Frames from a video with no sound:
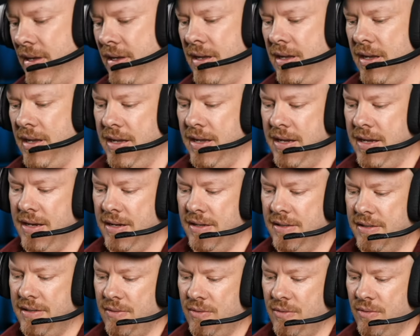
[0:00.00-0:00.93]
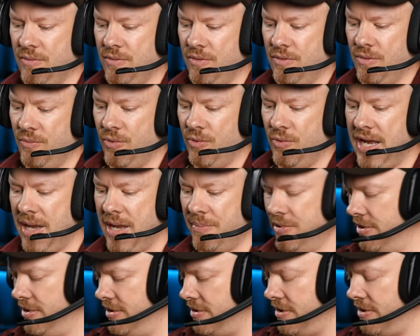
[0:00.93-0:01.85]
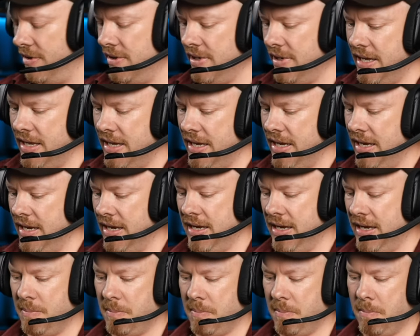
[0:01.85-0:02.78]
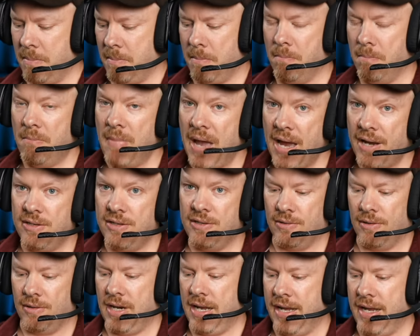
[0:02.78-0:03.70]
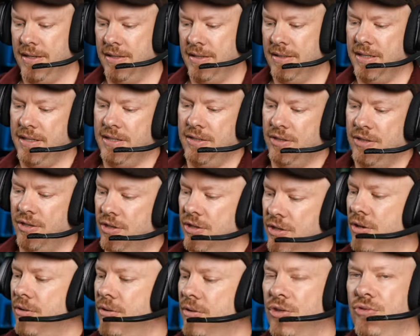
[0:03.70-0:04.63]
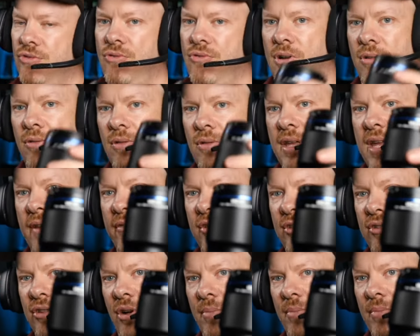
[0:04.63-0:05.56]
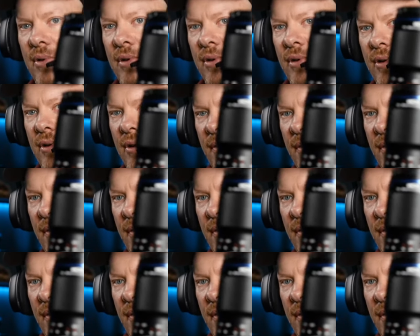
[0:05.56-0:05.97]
and what happens on a manual lens is you control the f-stop on